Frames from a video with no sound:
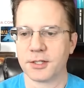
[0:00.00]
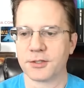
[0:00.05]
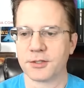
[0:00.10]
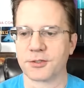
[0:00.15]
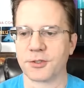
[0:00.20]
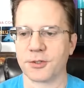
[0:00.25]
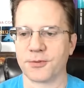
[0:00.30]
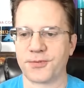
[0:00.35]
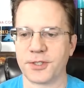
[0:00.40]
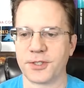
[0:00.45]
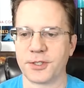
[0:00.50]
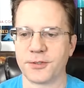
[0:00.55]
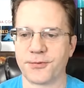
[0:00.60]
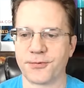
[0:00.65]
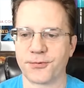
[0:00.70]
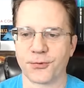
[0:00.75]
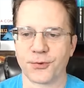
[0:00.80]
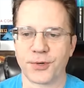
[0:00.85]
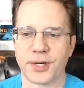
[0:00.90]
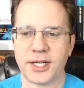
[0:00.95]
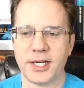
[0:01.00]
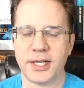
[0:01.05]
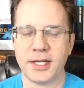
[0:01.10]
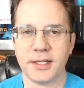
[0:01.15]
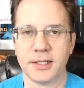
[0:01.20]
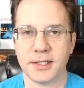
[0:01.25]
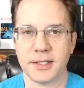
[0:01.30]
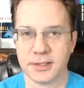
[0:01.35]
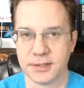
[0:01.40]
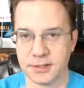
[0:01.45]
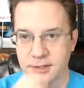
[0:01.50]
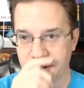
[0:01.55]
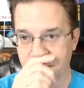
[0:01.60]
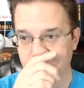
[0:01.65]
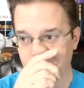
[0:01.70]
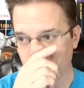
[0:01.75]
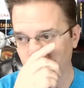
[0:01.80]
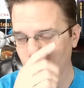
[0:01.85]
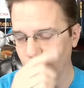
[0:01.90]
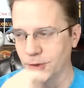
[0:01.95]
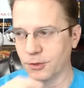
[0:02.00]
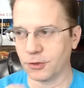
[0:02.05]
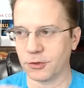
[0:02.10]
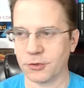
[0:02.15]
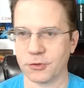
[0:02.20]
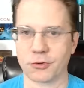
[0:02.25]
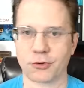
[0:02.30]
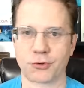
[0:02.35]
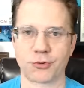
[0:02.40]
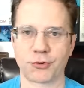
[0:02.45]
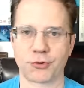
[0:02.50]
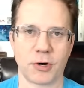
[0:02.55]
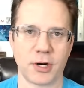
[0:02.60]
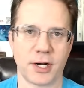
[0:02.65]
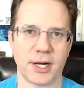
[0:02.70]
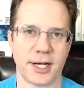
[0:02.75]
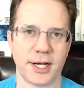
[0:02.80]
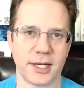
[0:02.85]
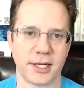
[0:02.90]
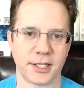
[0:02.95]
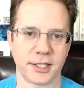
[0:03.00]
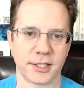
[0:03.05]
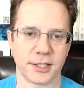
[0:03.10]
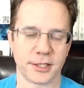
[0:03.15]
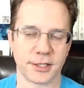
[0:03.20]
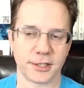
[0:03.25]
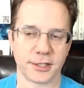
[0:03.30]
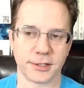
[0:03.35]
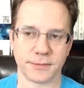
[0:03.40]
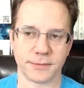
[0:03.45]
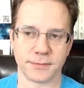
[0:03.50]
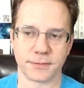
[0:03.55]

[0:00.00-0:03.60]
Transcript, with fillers: So feel free to try, uh,